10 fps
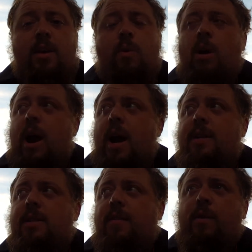
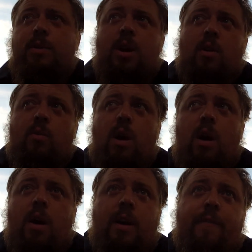Whereas if it was
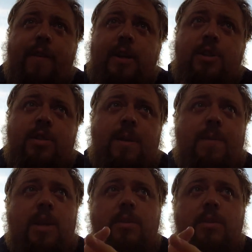on a fish or something,